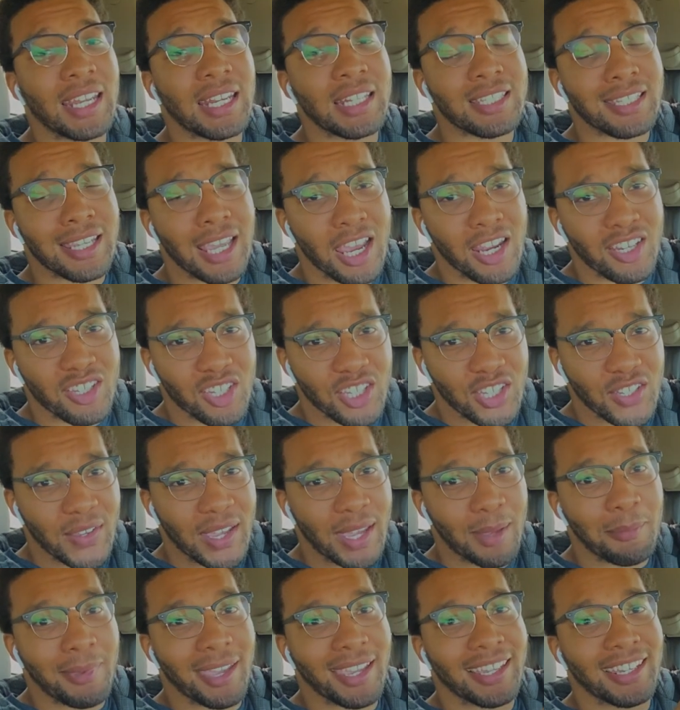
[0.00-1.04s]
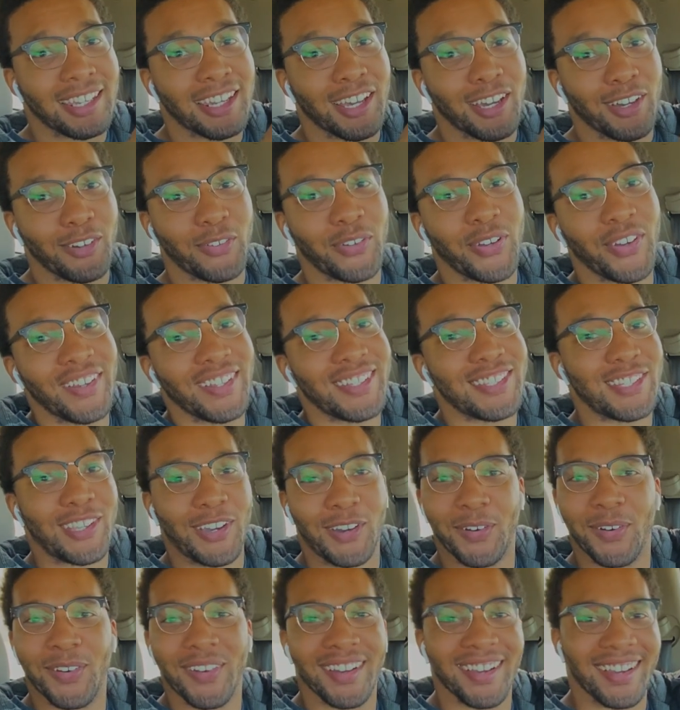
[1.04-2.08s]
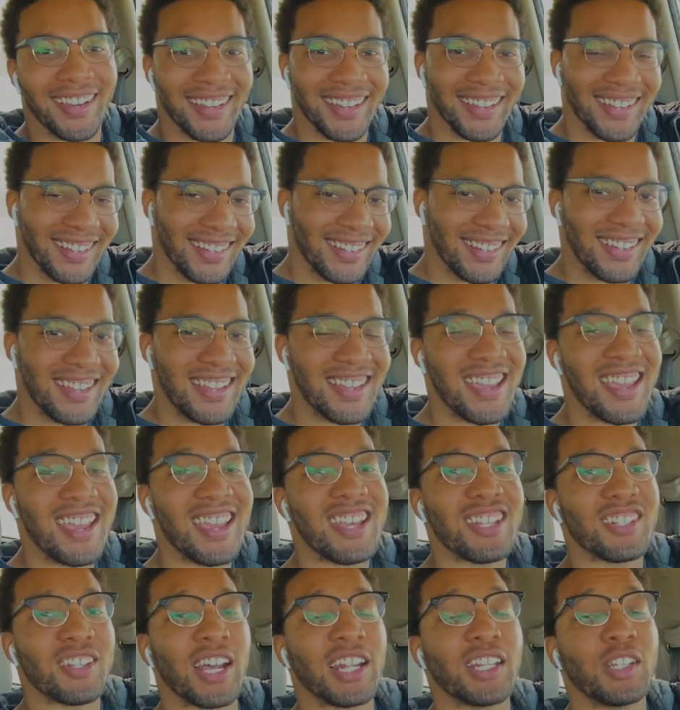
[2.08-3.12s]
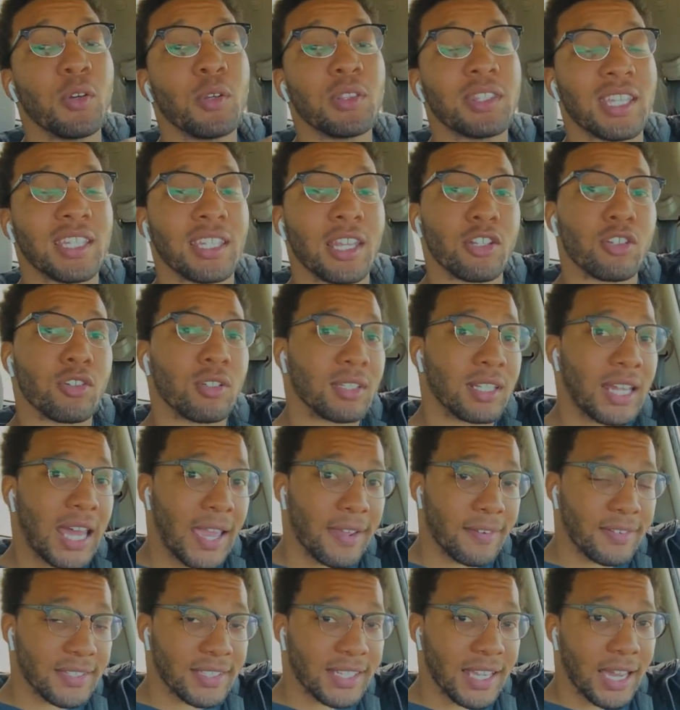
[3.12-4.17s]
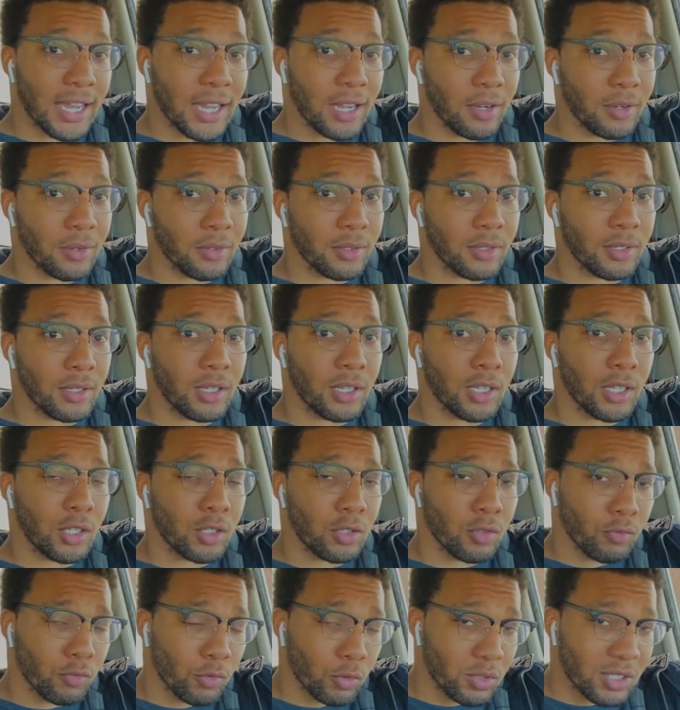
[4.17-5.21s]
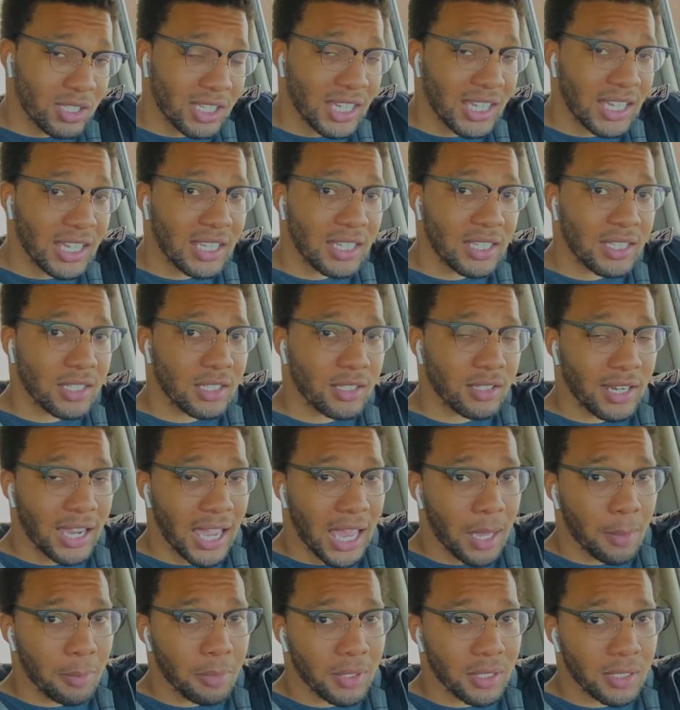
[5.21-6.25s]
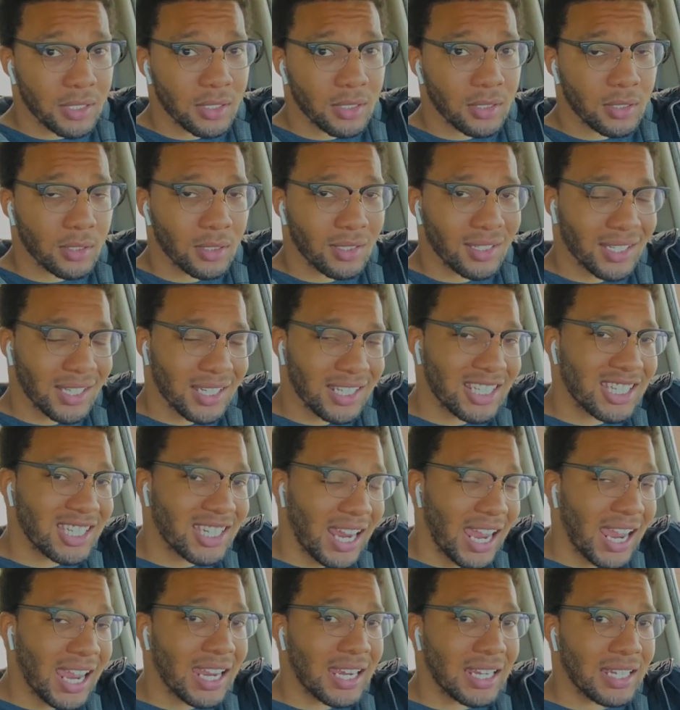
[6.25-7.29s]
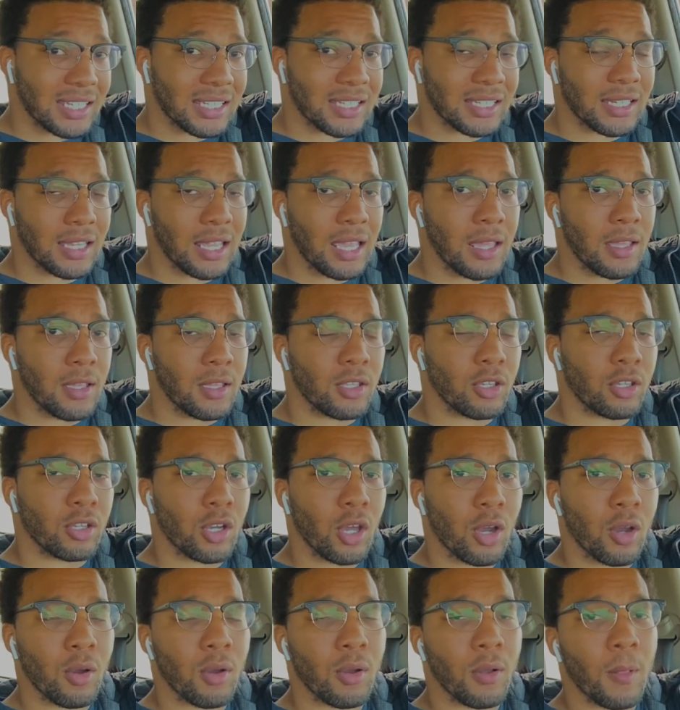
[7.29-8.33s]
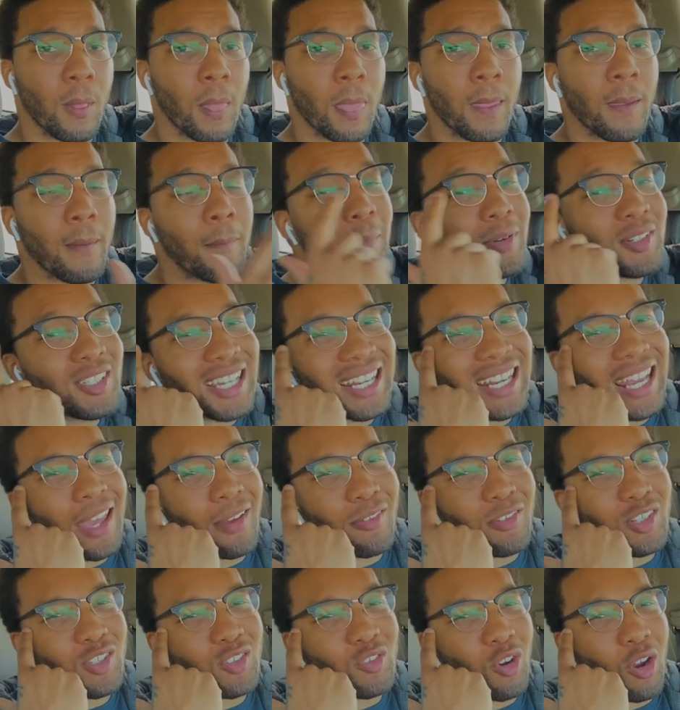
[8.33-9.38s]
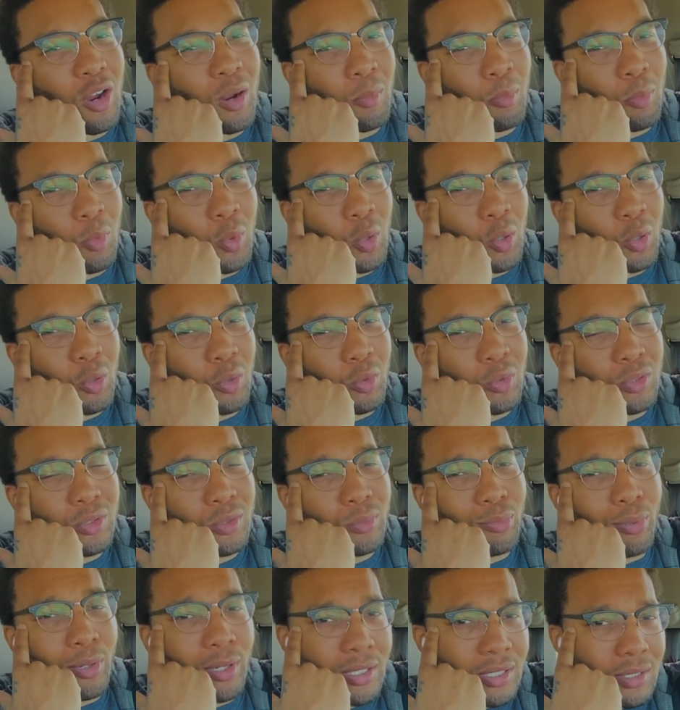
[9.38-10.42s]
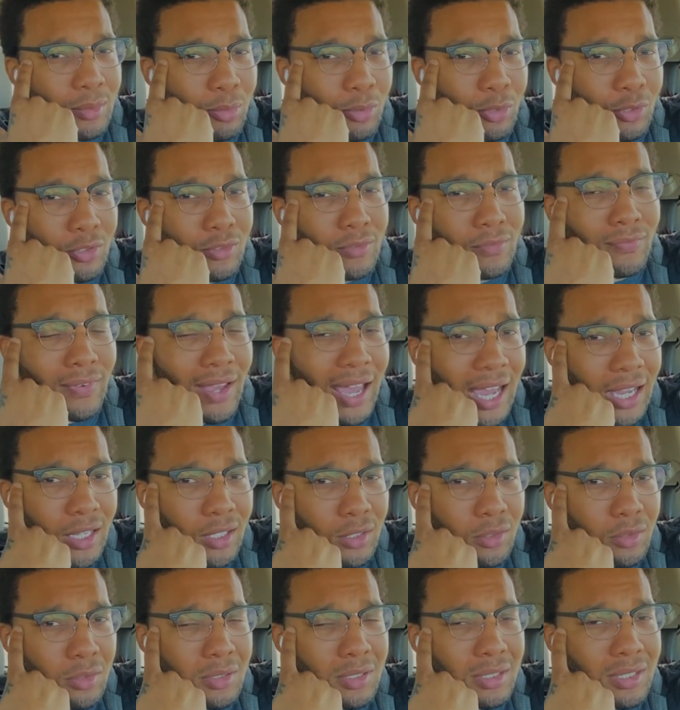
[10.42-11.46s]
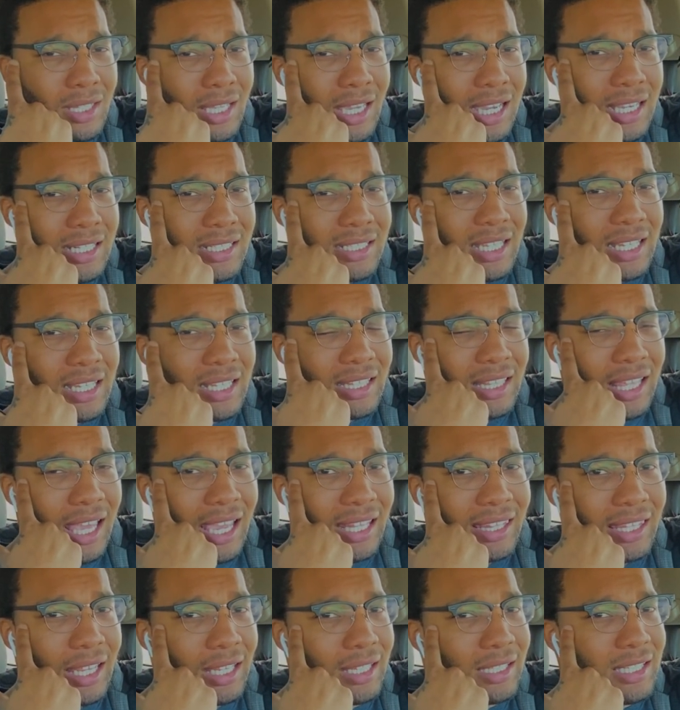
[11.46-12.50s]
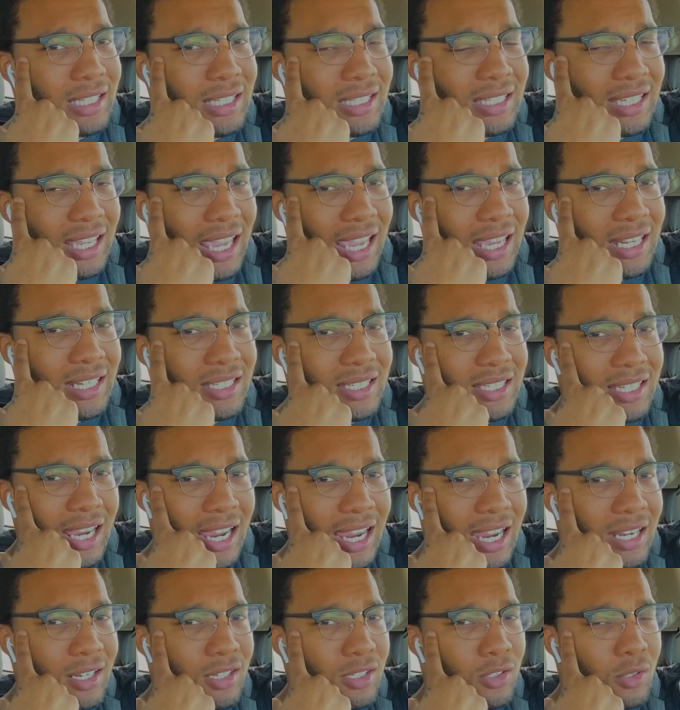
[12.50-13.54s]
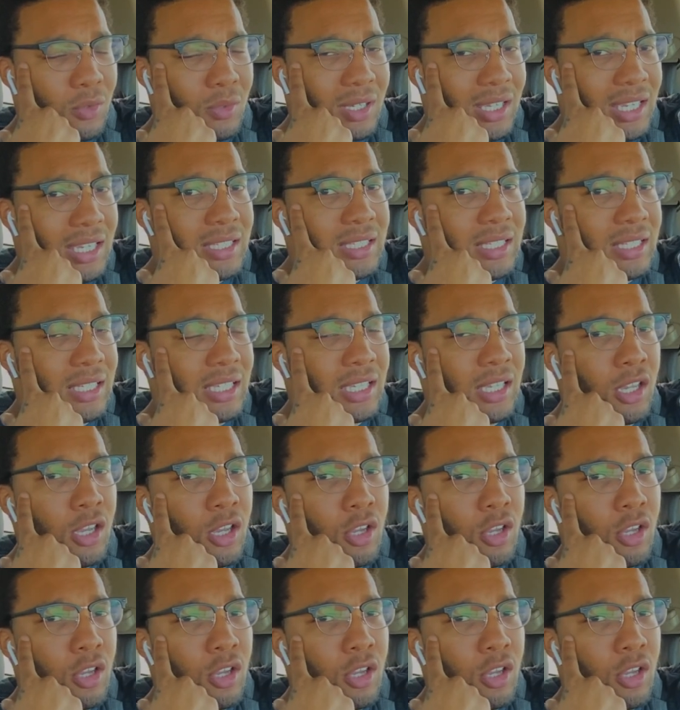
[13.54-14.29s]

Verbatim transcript: ain't changing, you ain't making enough. So, so I do think that your lifestyle and your routines and your habits can change, you know? But you gotta have strong morals, principles, values, things like that that just can't change so easily. You